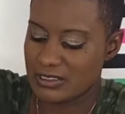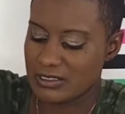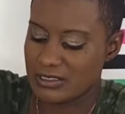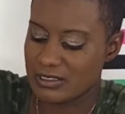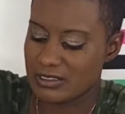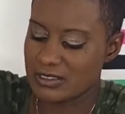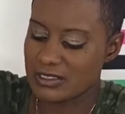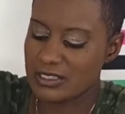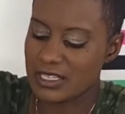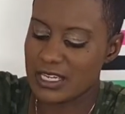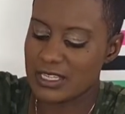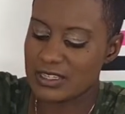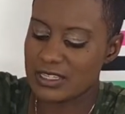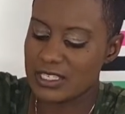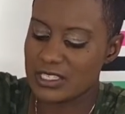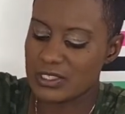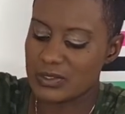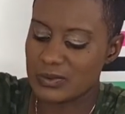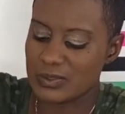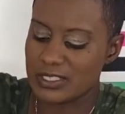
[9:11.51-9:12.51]
Looks like
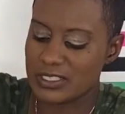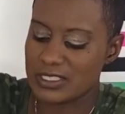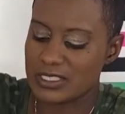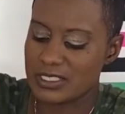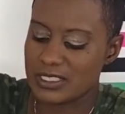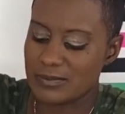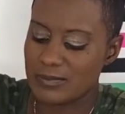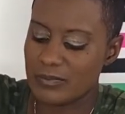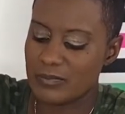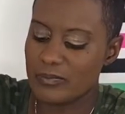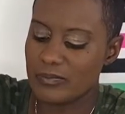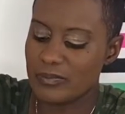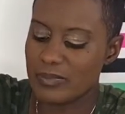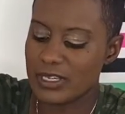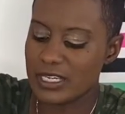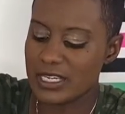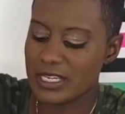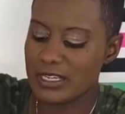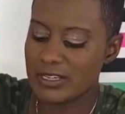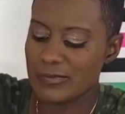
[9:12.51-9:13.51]
this one is a
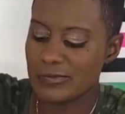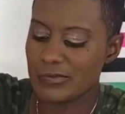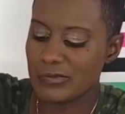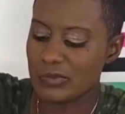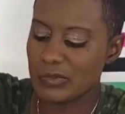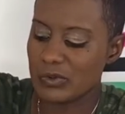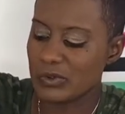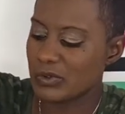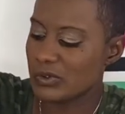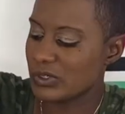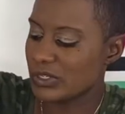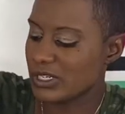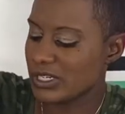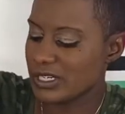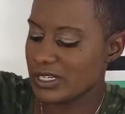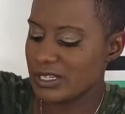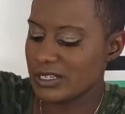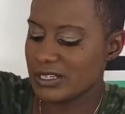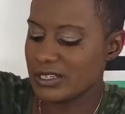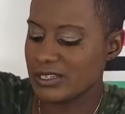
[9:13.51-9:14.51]
bit
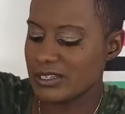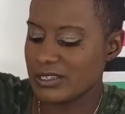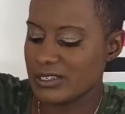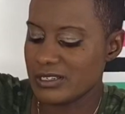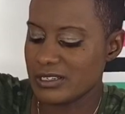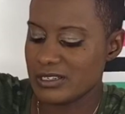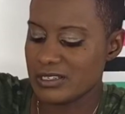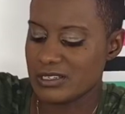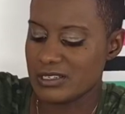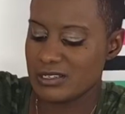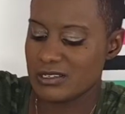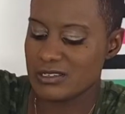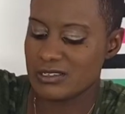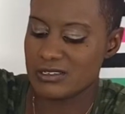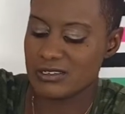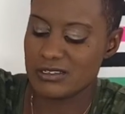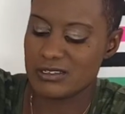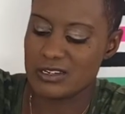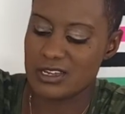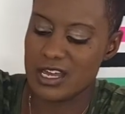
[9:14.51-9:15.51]
more,
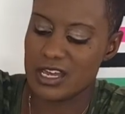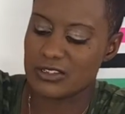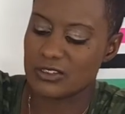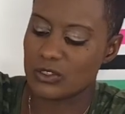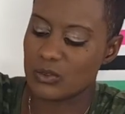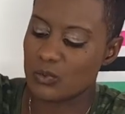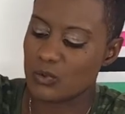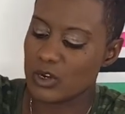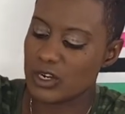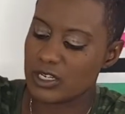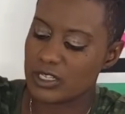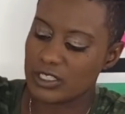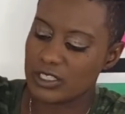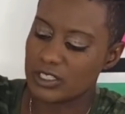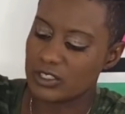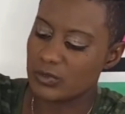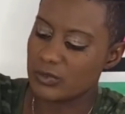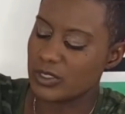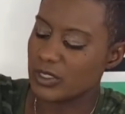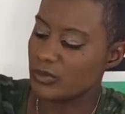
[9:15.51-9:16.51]
you're gonna have to work a little
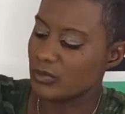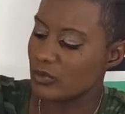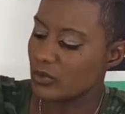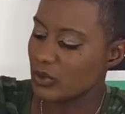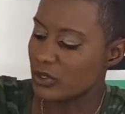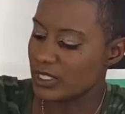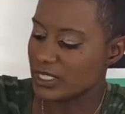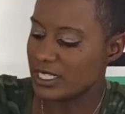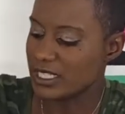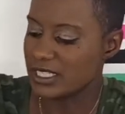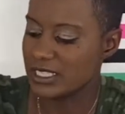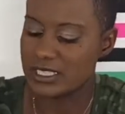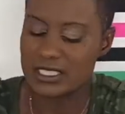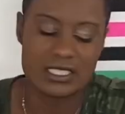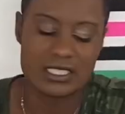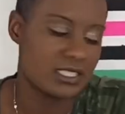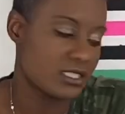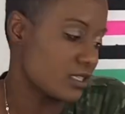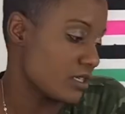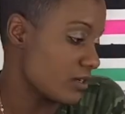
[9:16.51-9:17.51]
bit more to get this
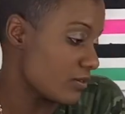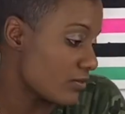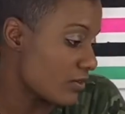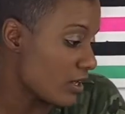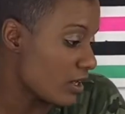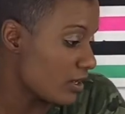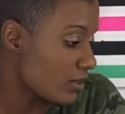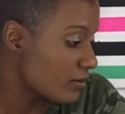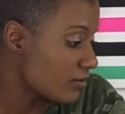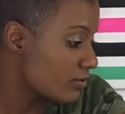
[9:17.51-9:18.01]
stuff off.